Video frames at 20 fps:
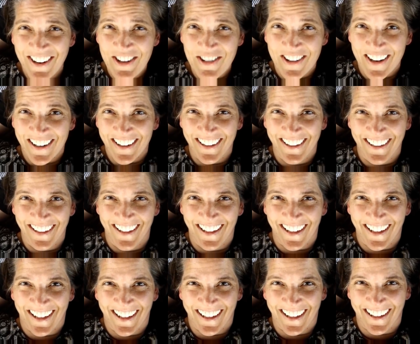Here you are.
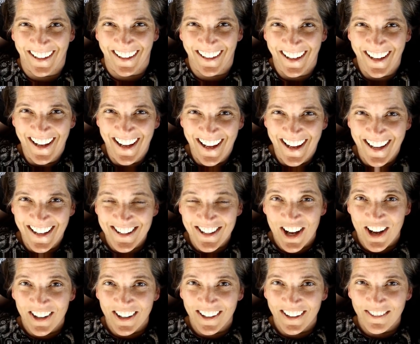Hi. it's
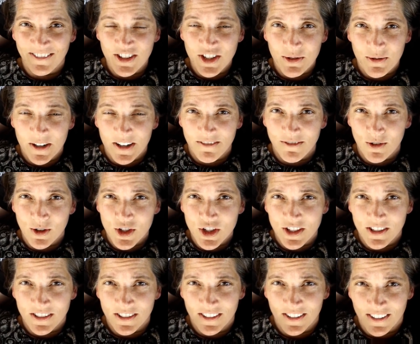all good. We just read our
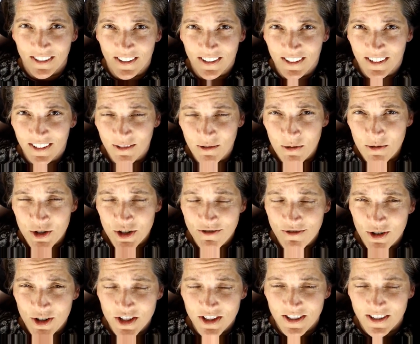fortune. What I
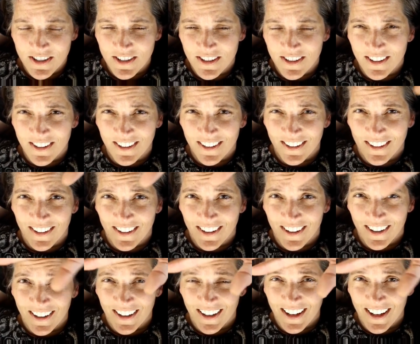waved. I said,
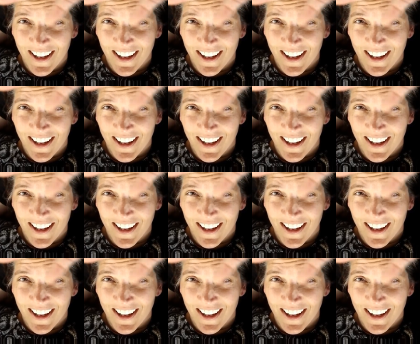hi.